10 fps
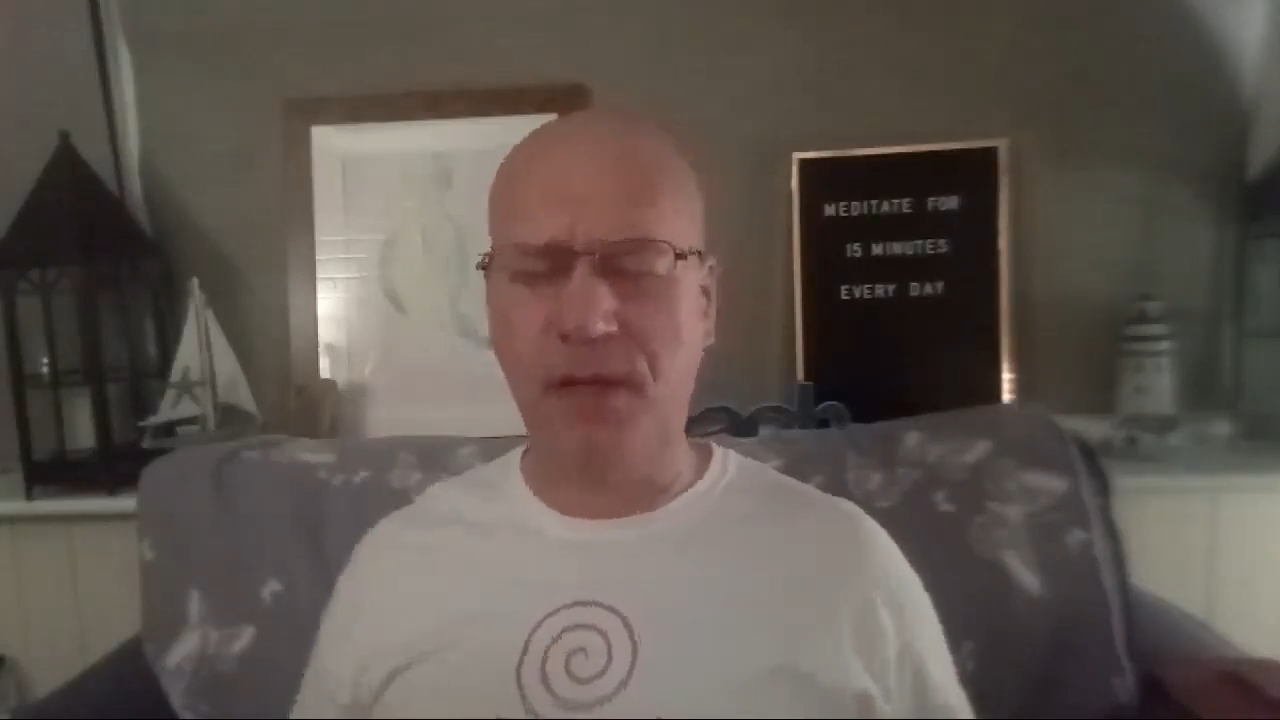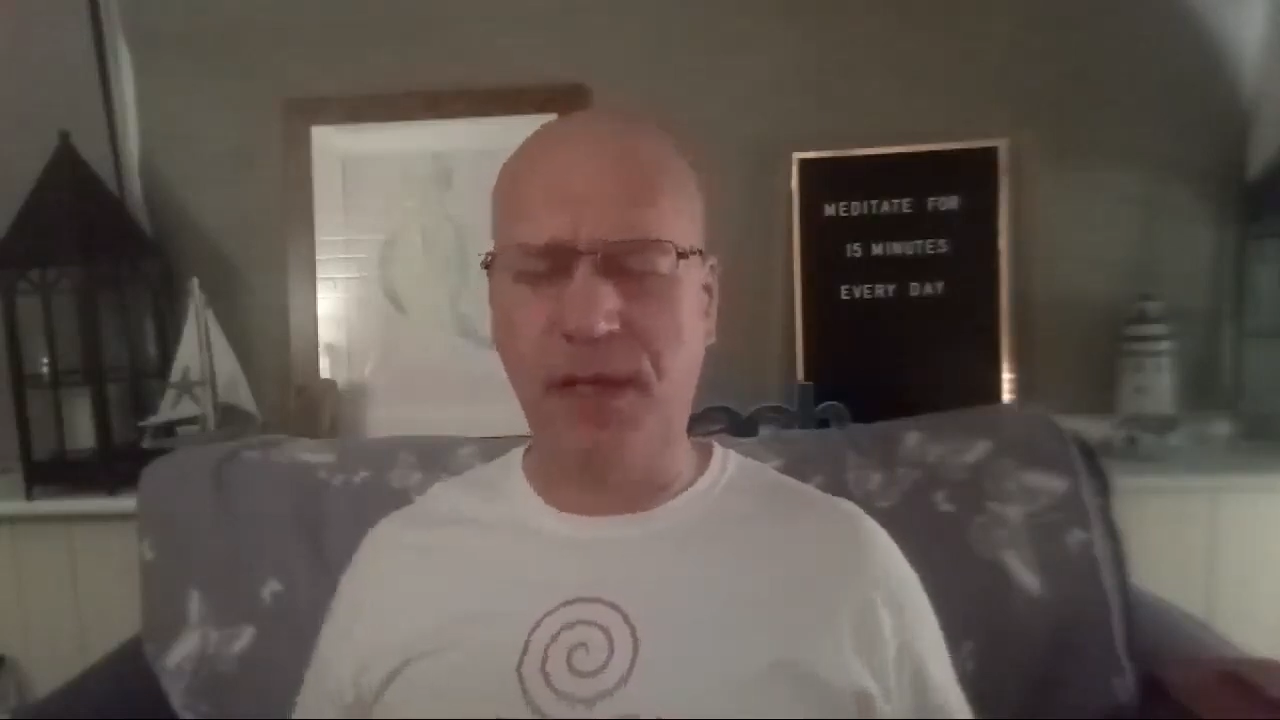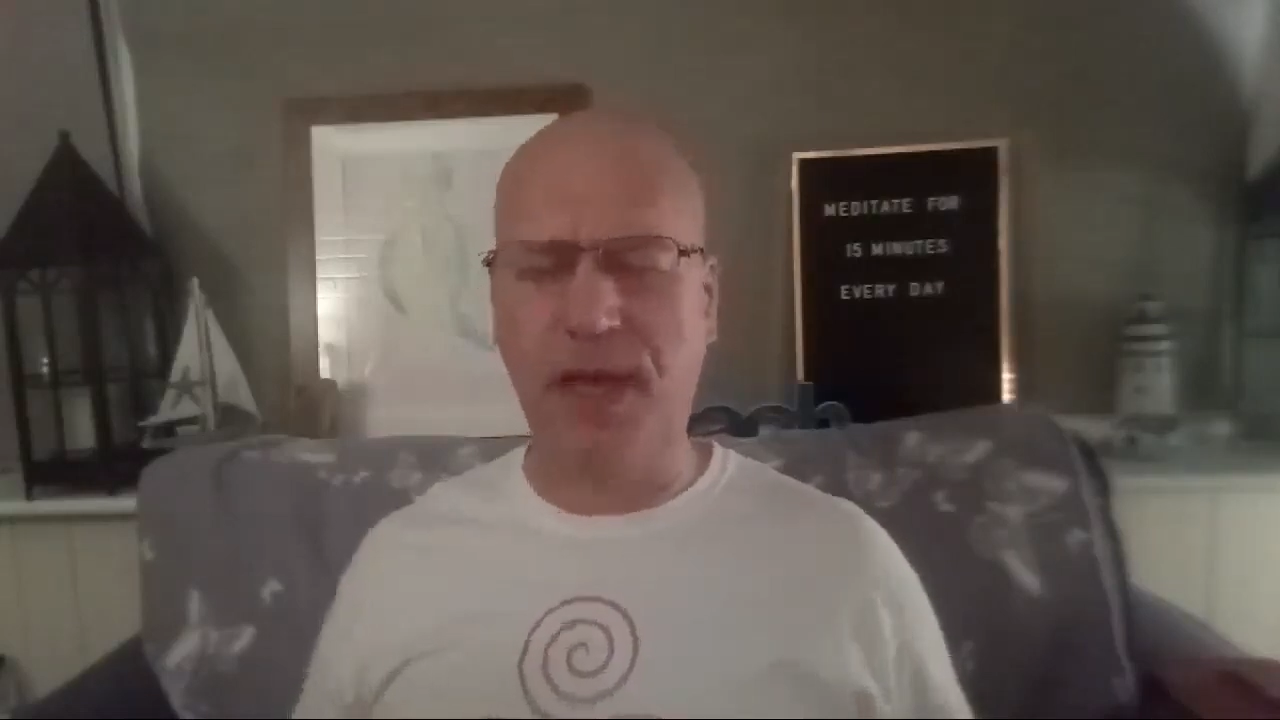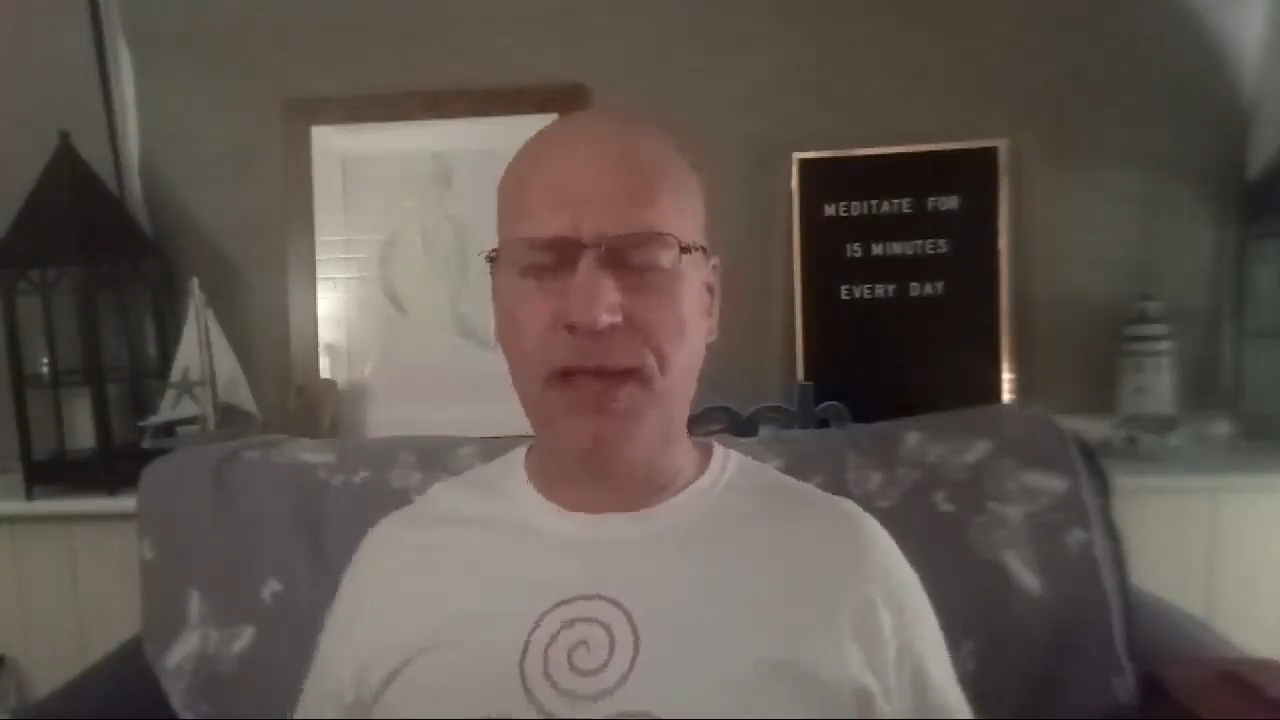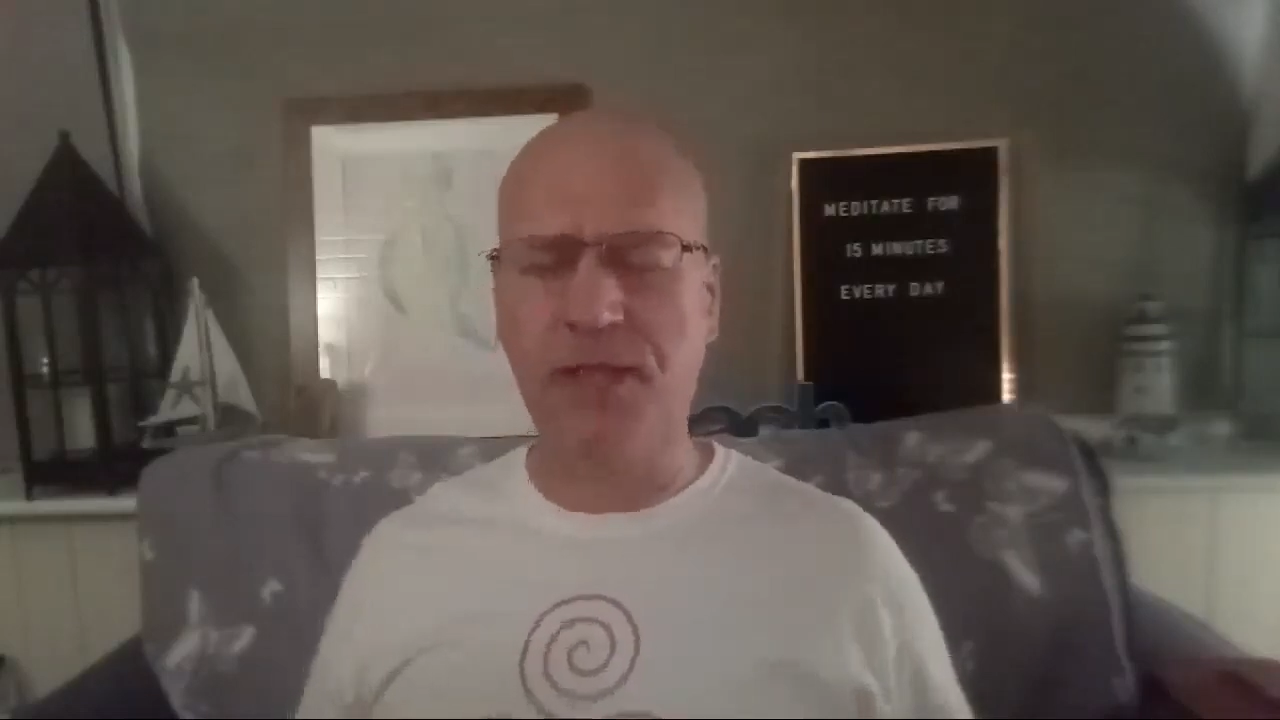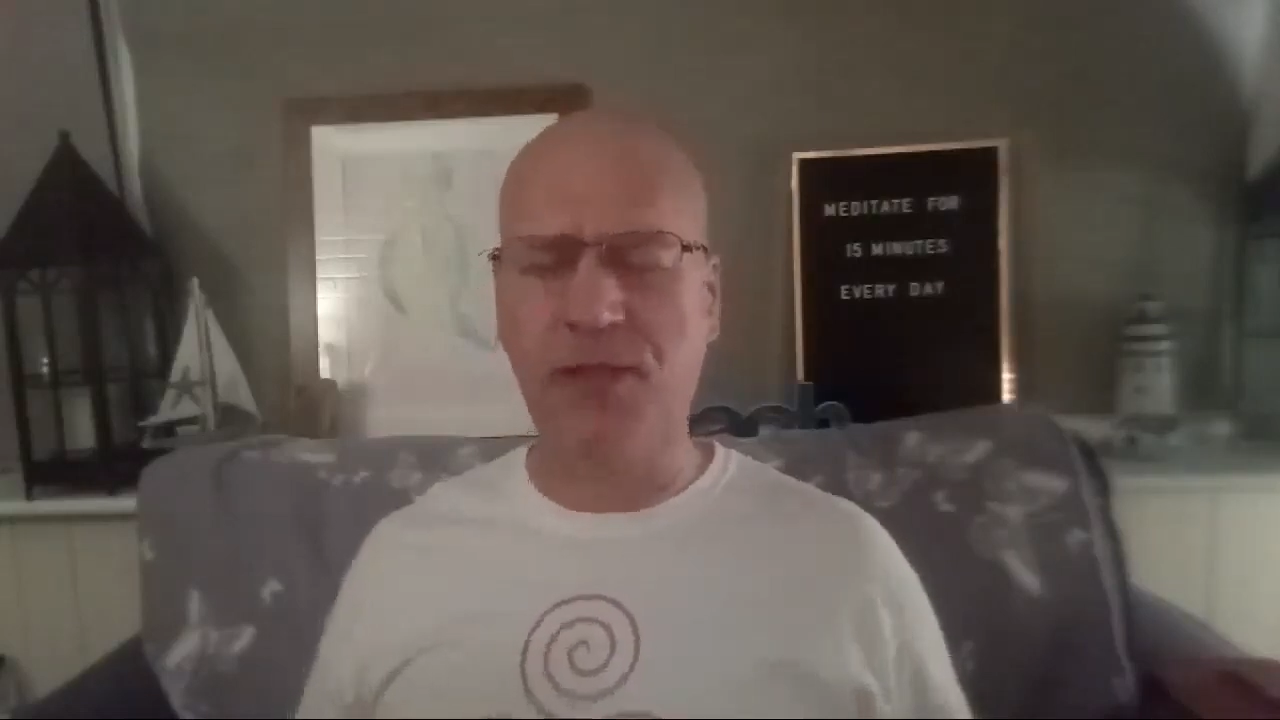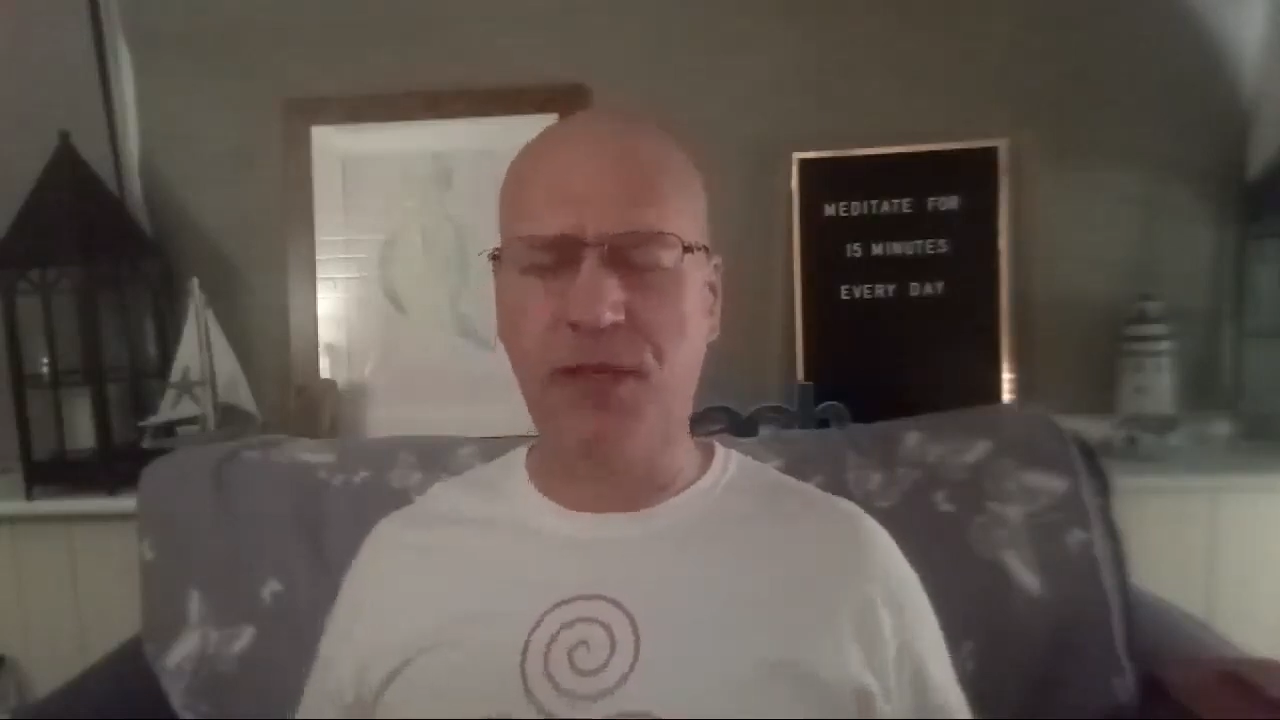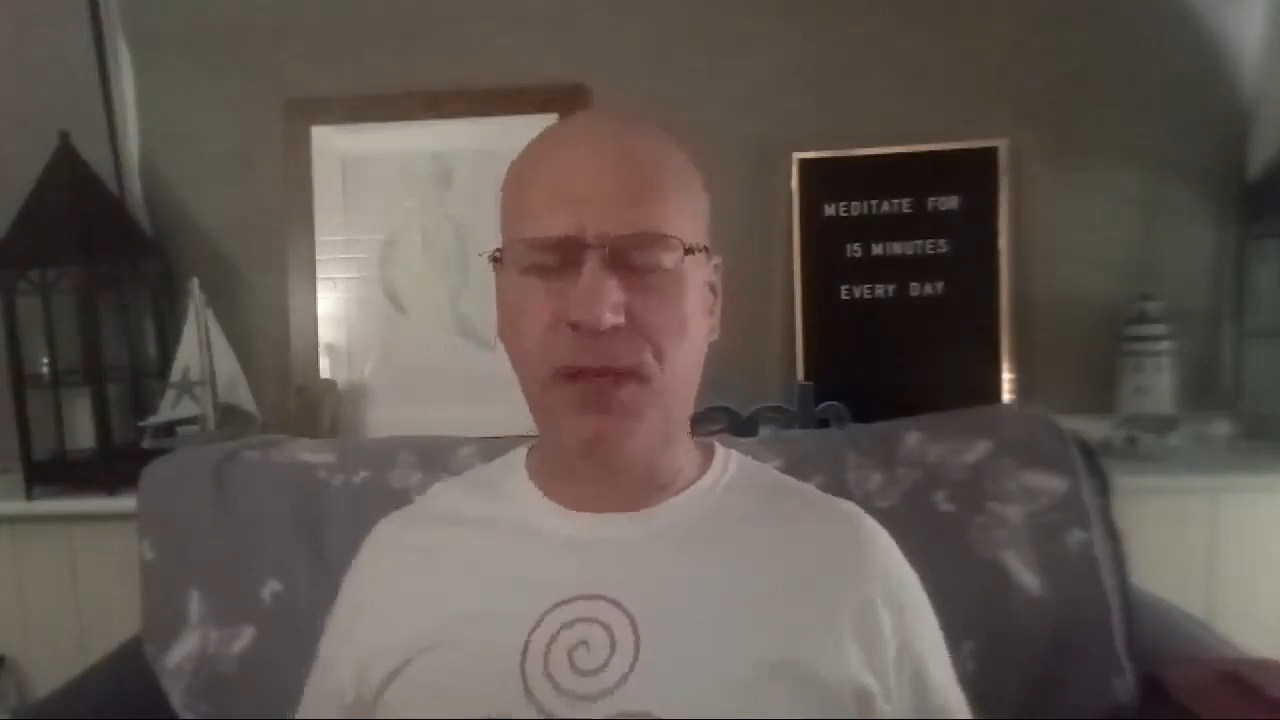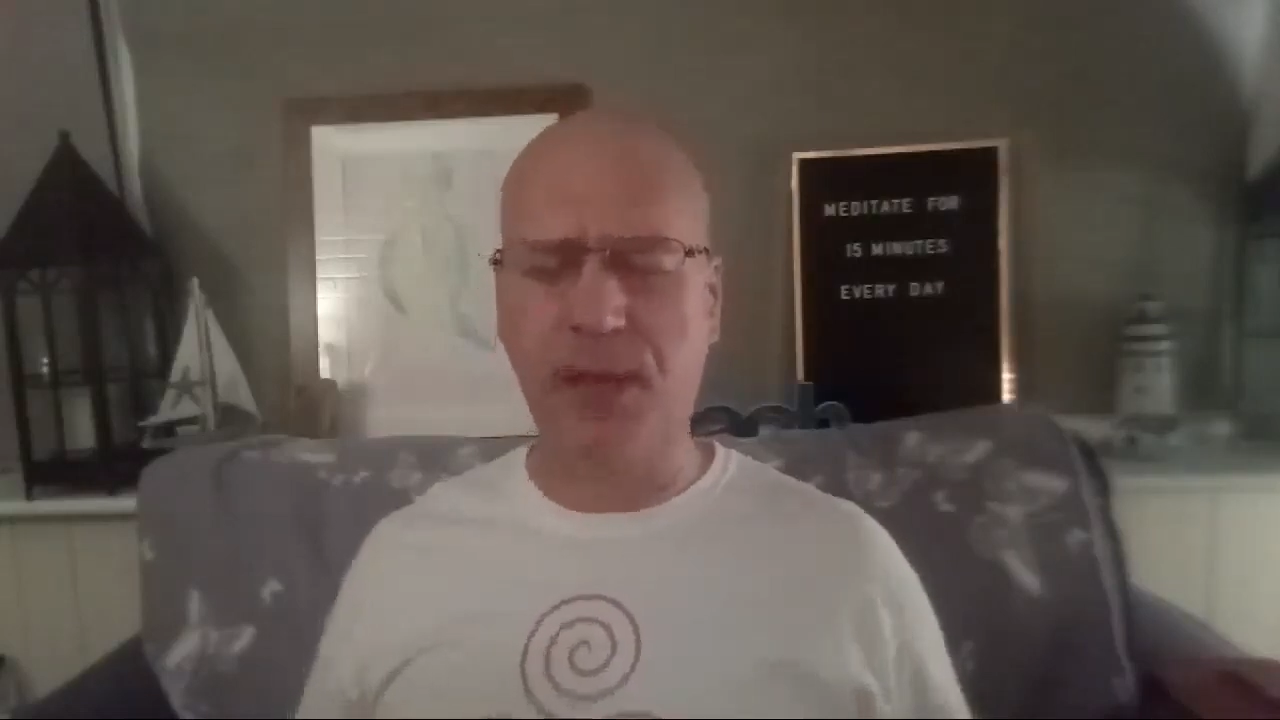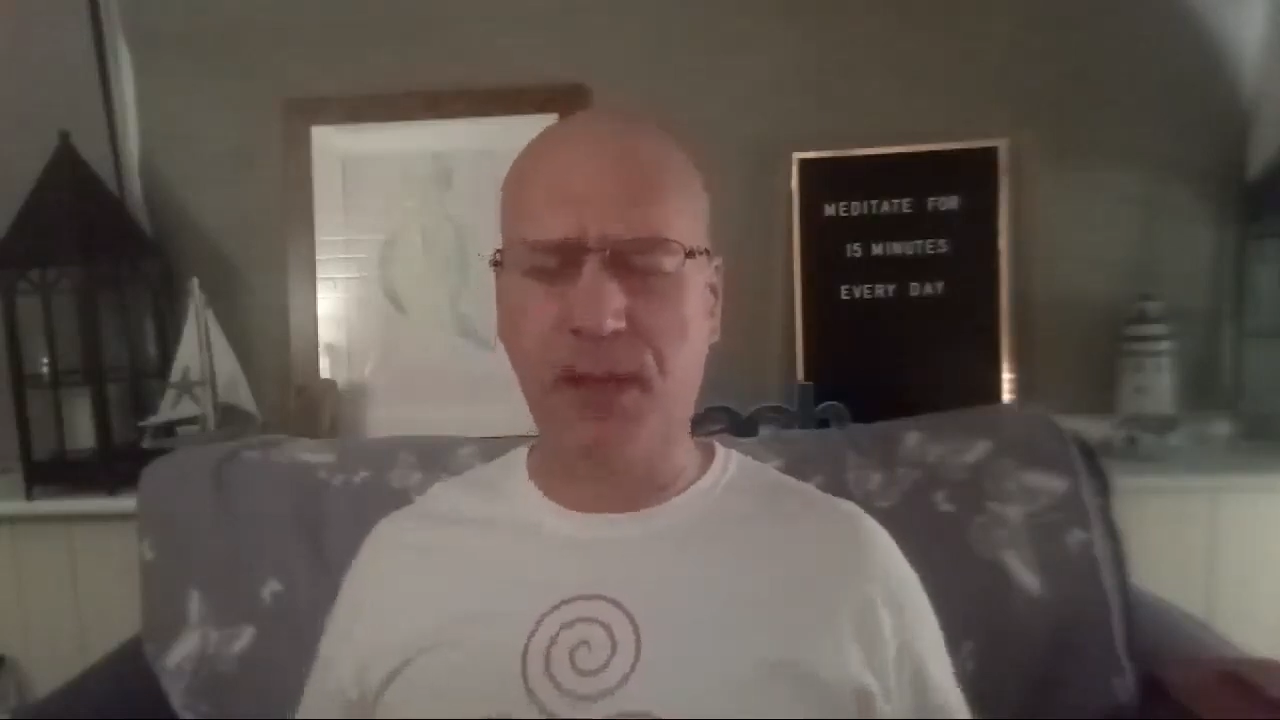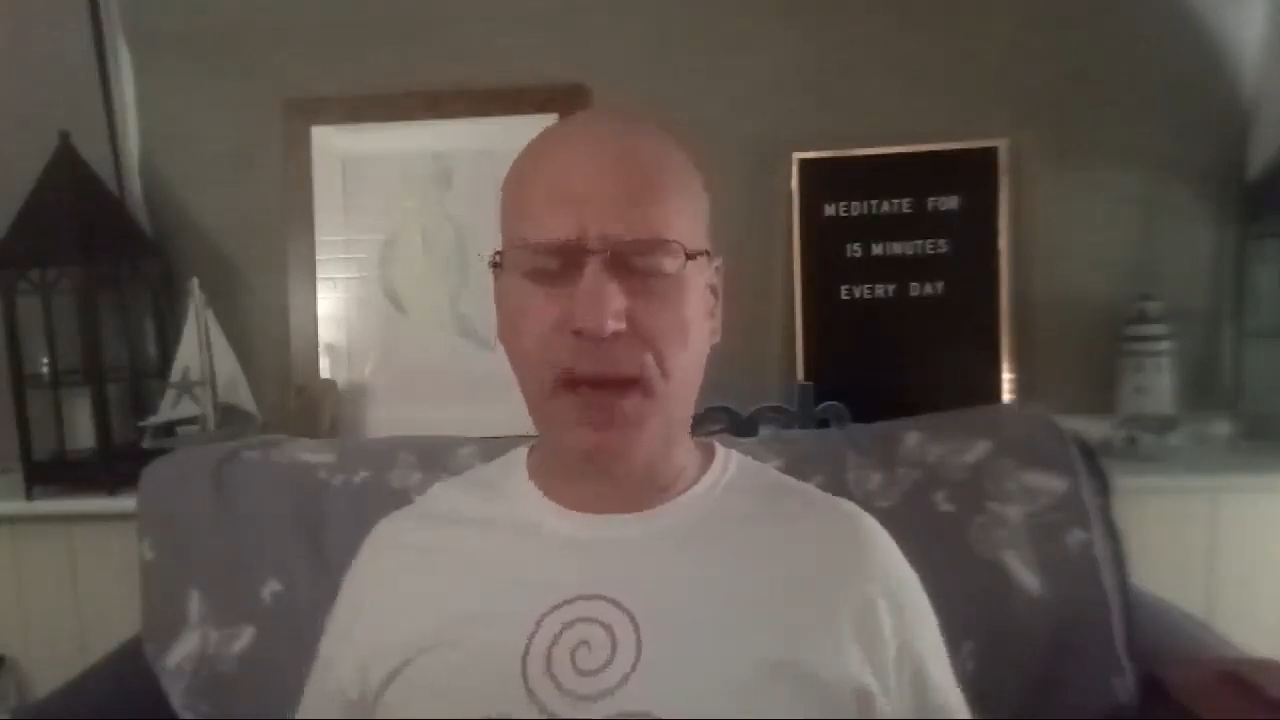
the energy